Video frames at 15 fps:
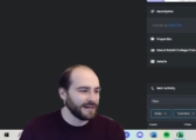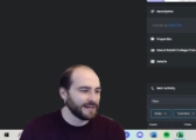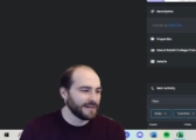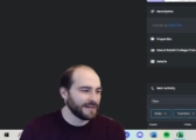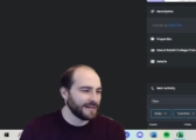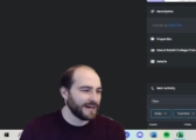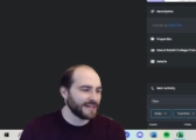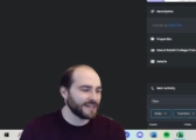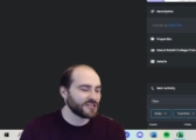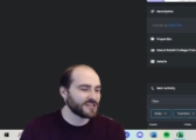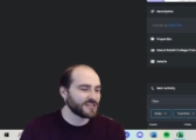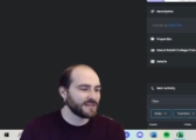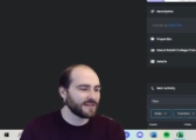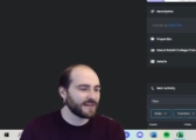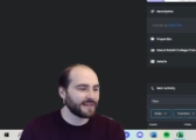I just
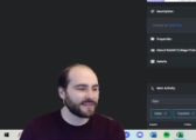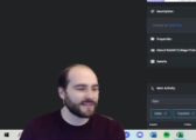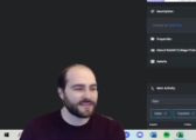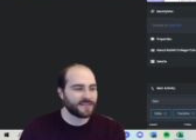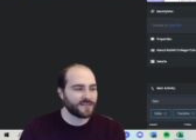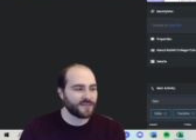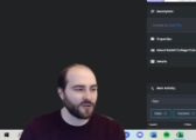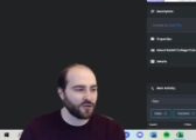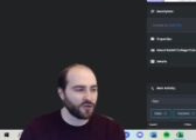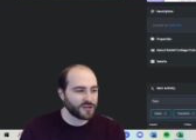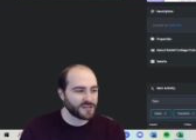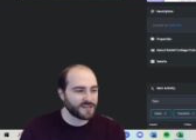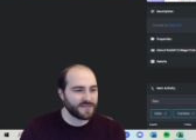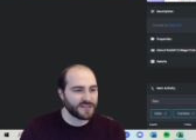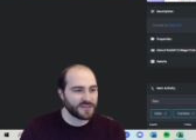didn't like the looks
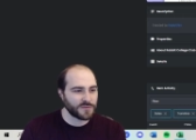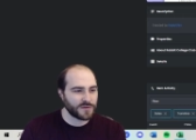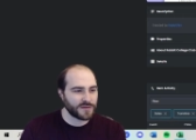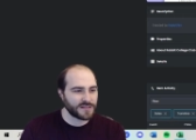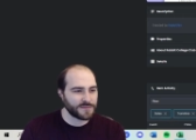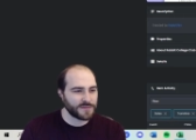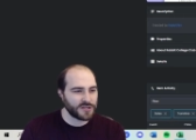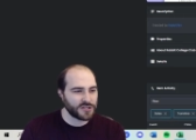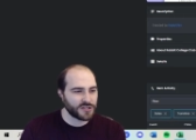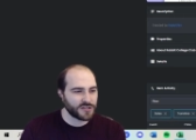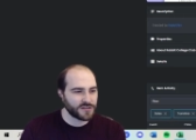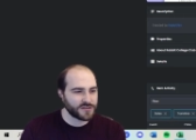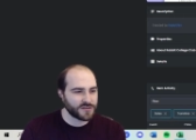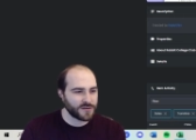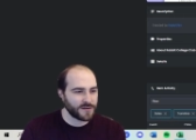of this one as much,
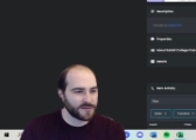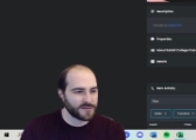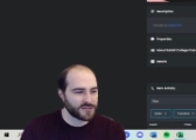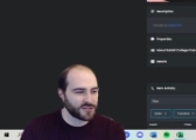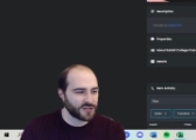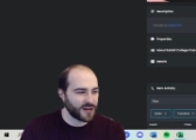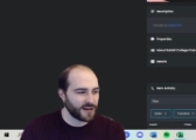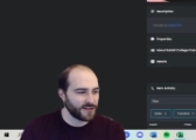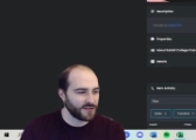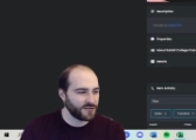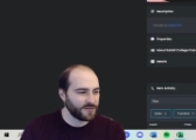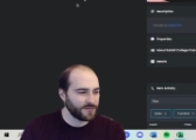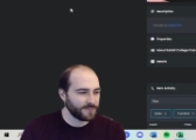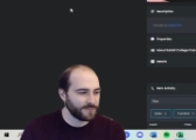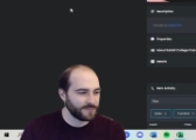so I was kind of
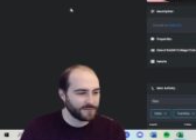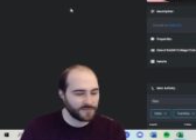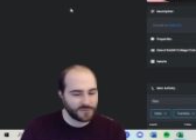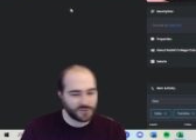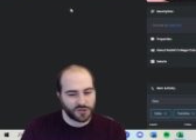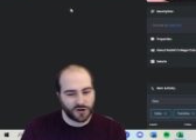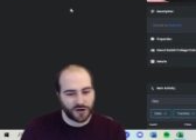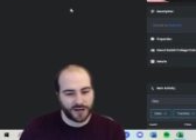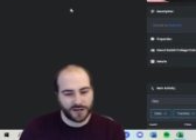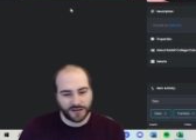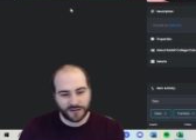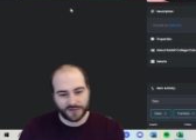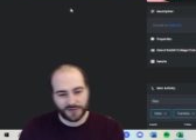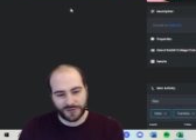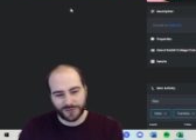trying to
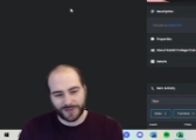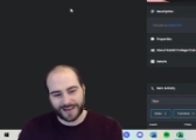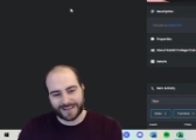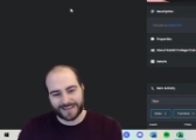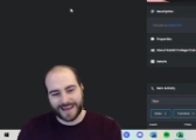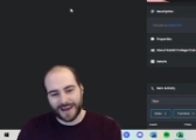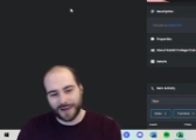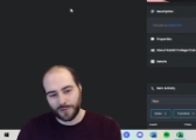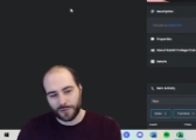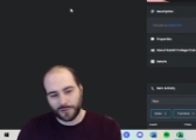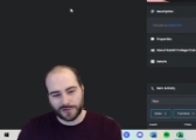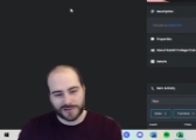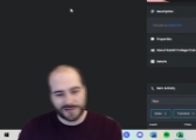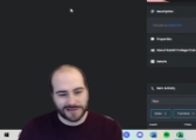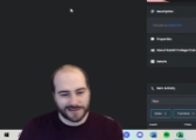do like lateral
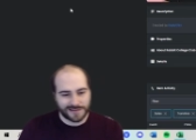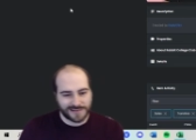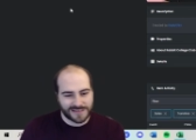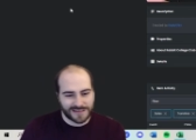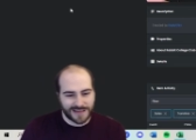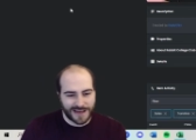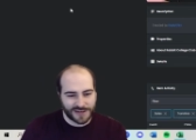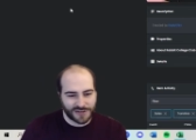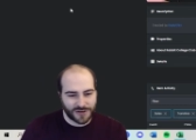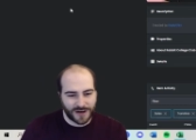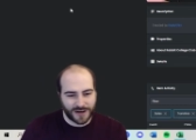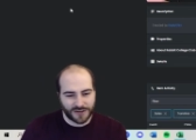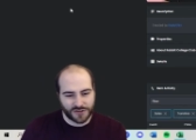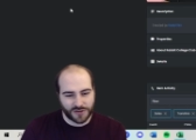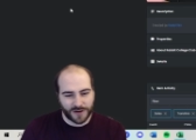slash try to
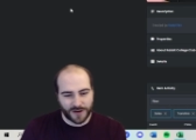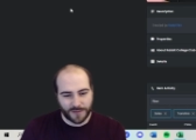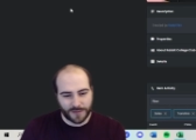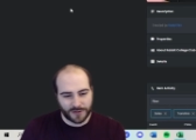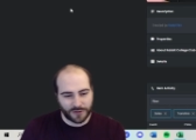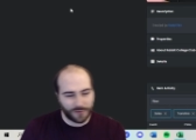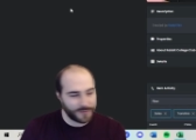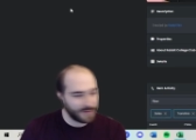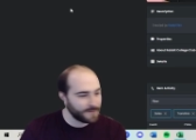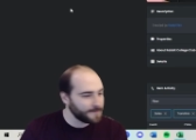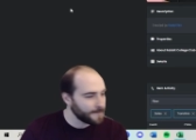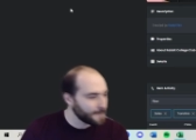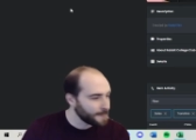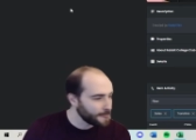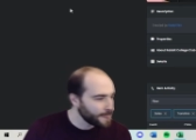trade up a little bit.
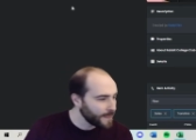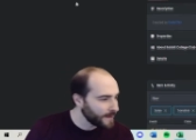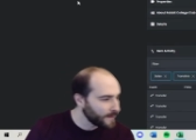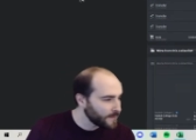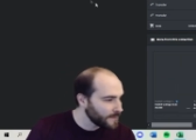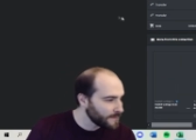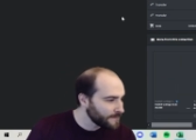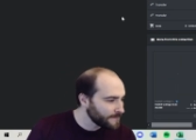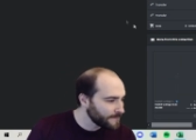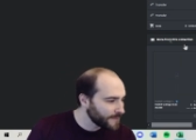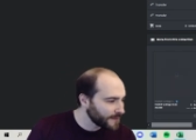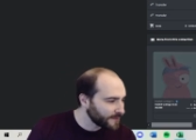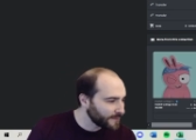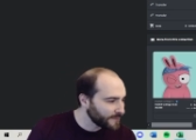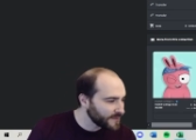Picked
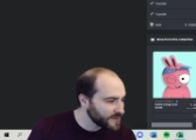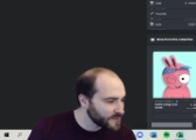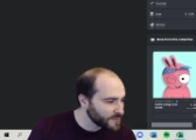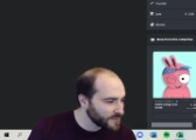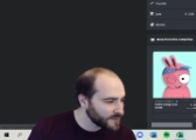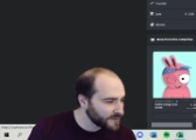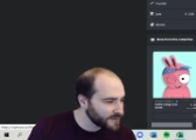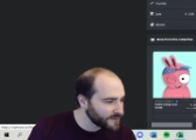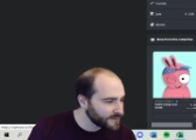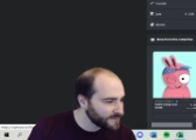up this one,